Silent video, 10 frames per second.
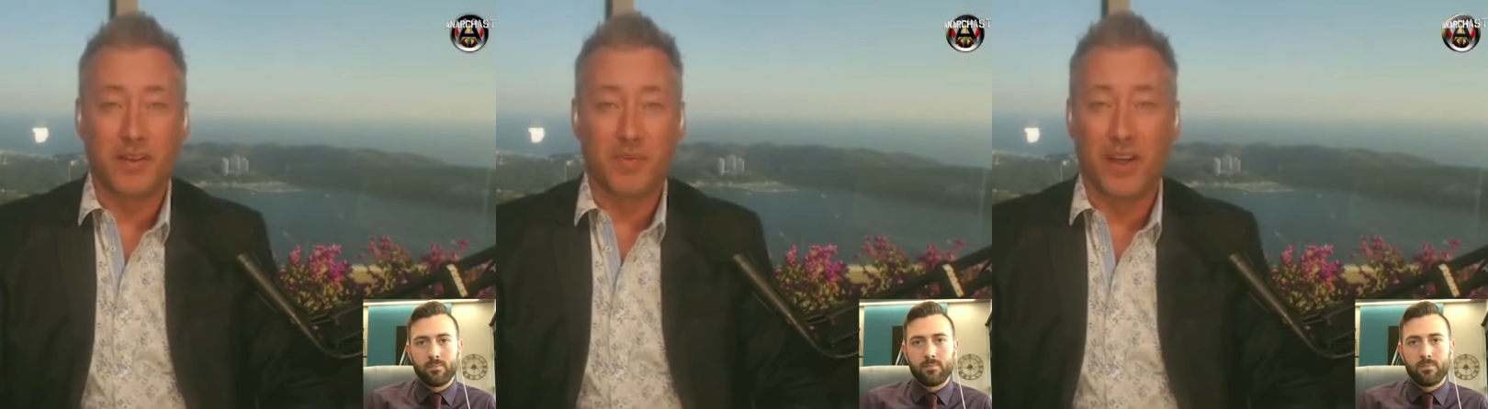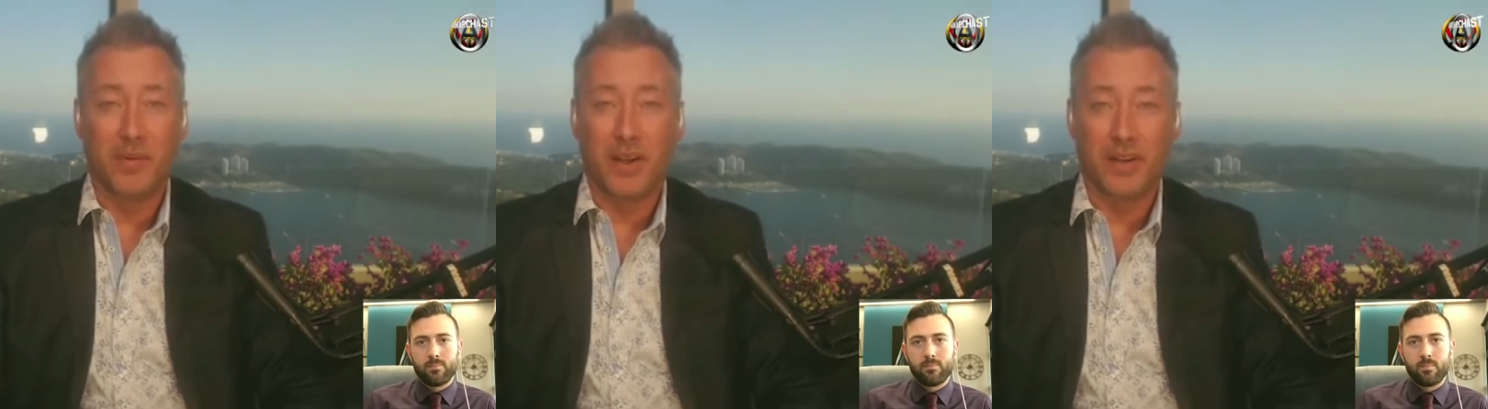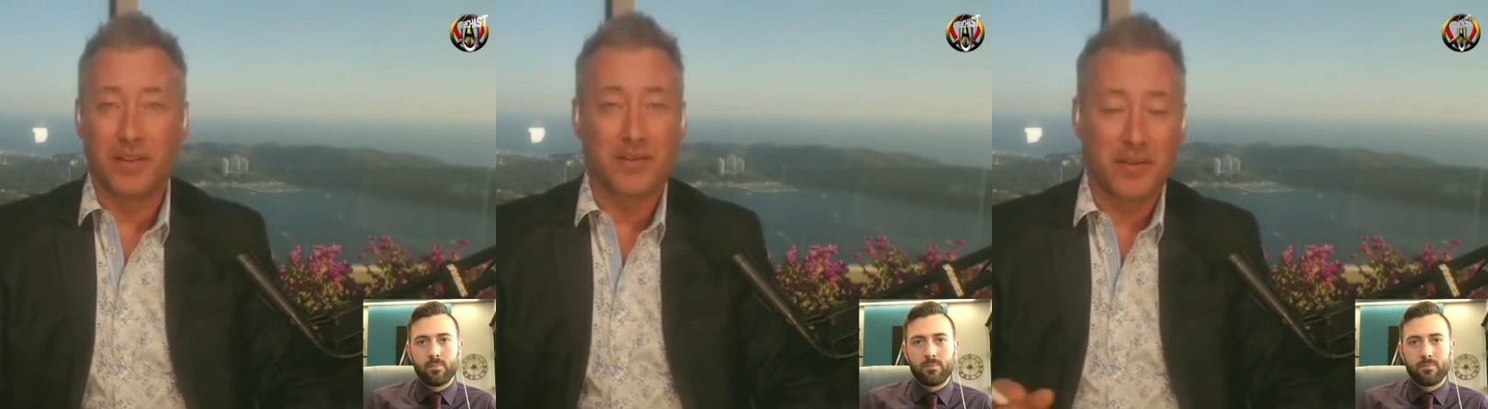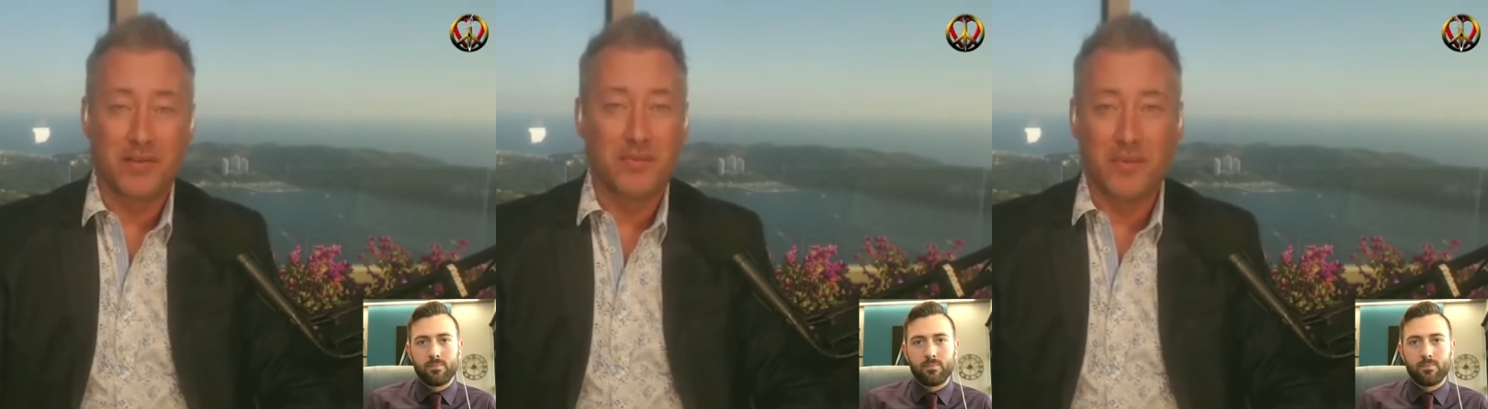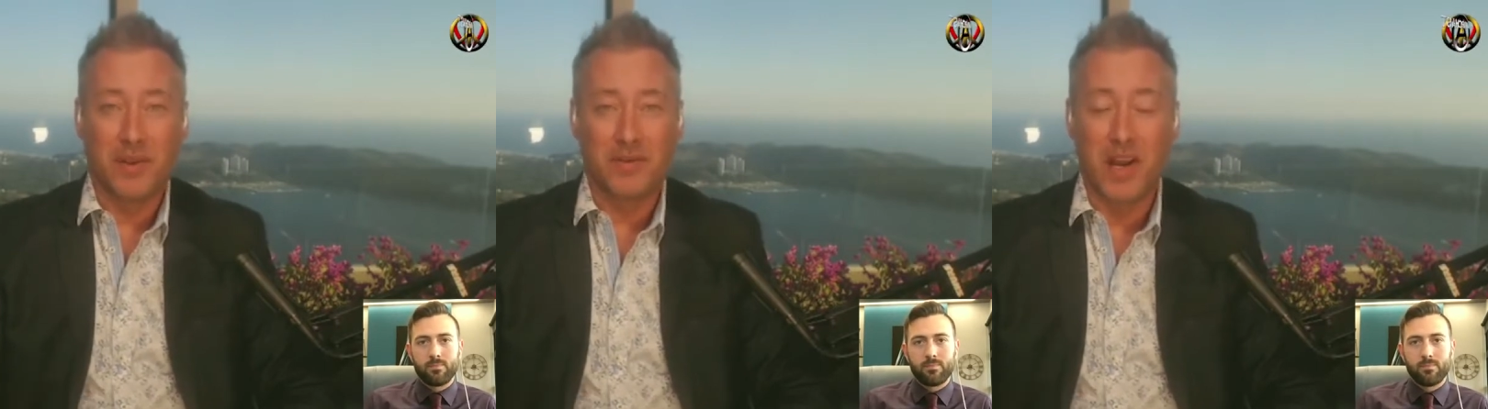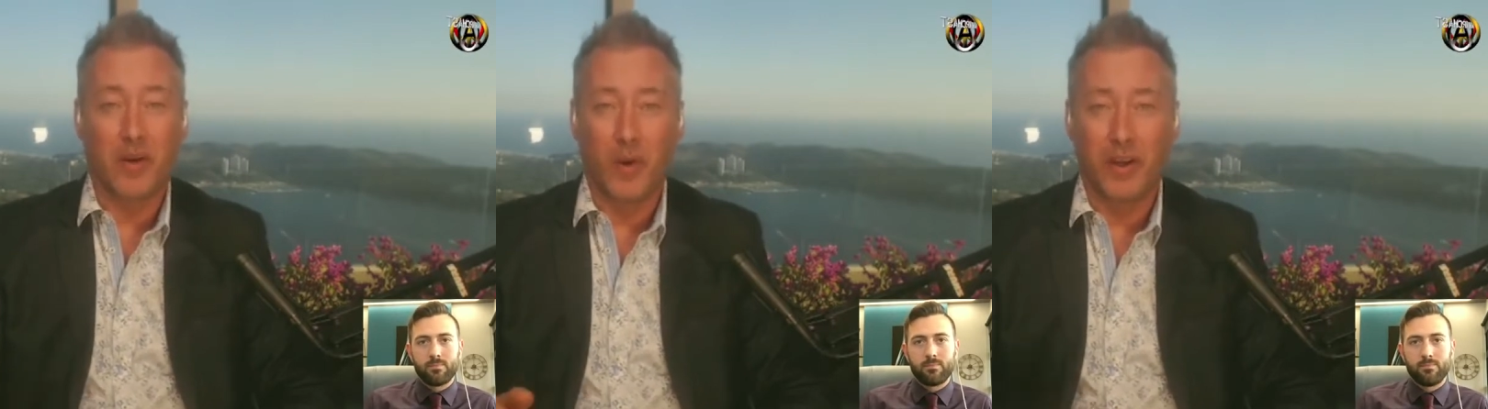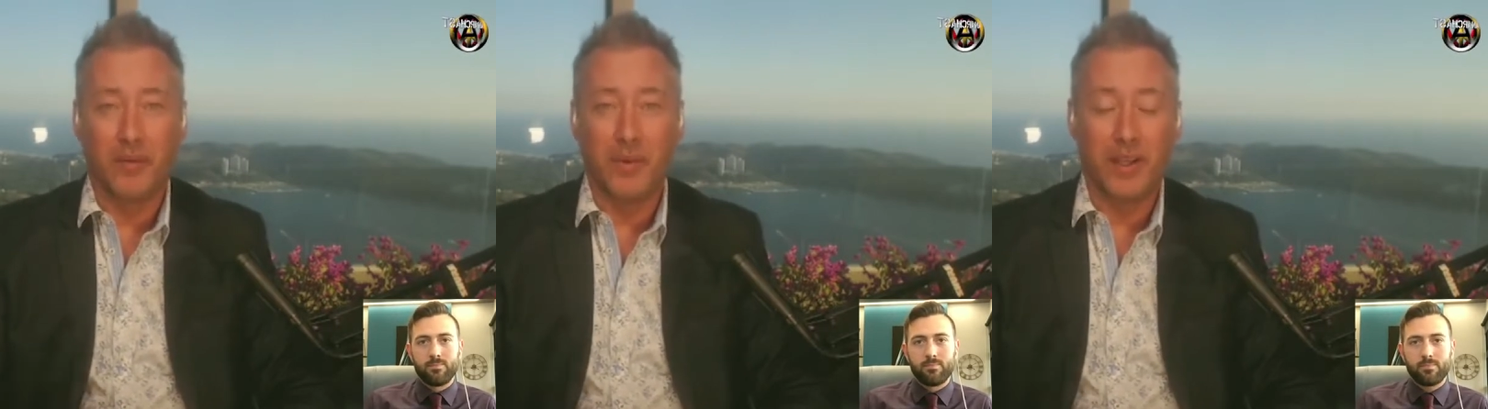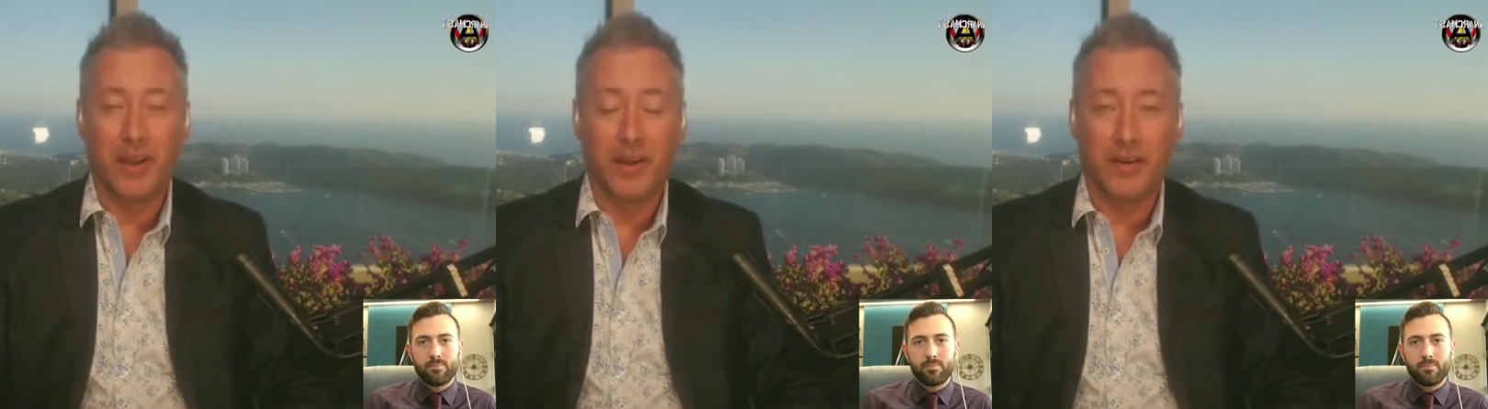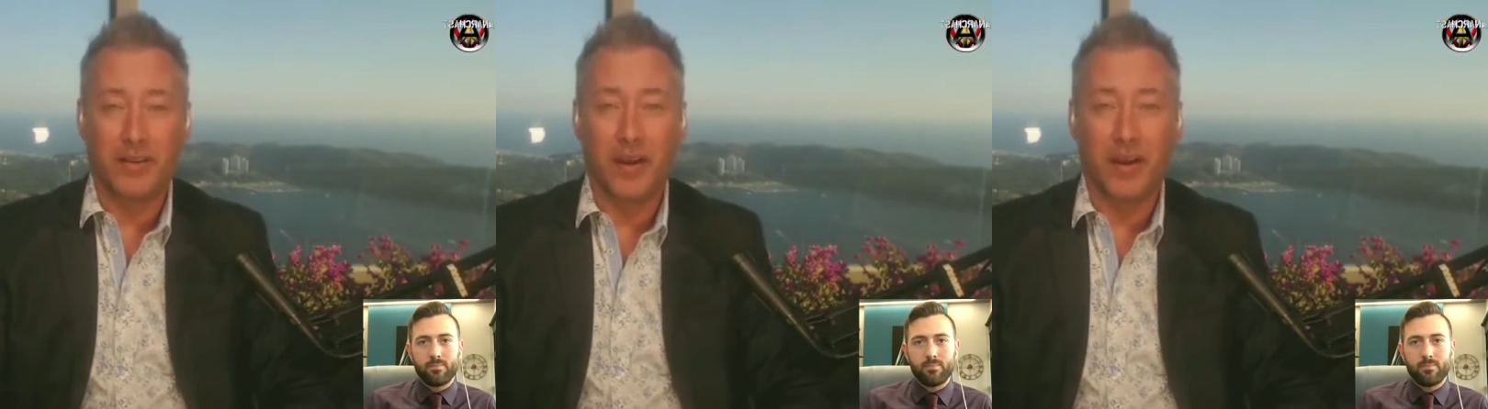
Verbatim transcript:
Speaker 1: It's pretty much it's not going to be uh,